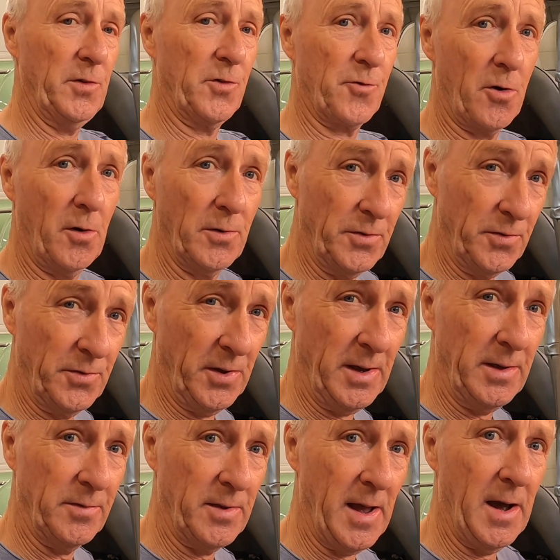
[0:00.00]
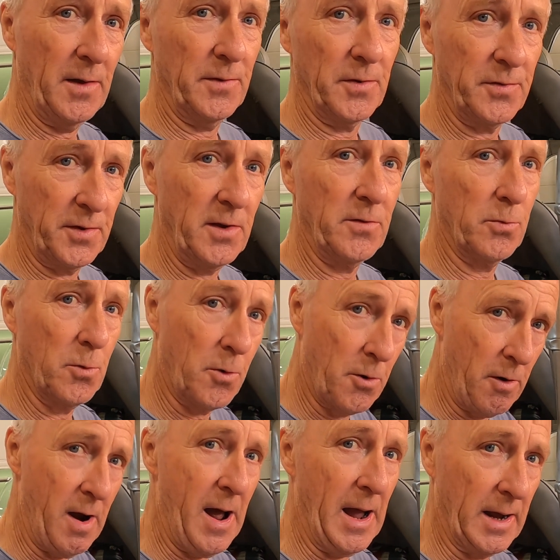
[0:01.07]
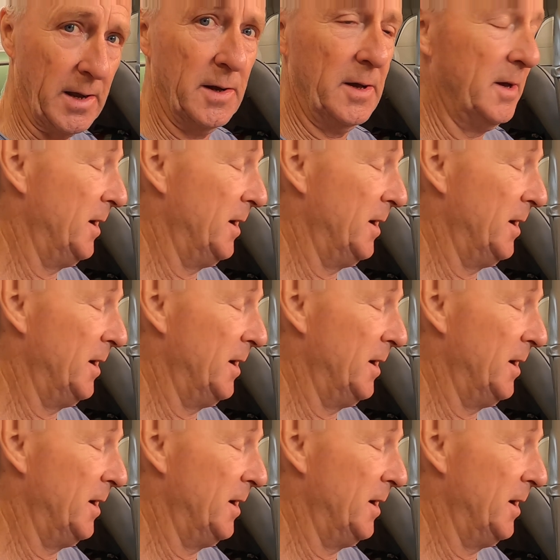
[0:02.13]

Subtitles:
it dries the seats out and the seats will crack.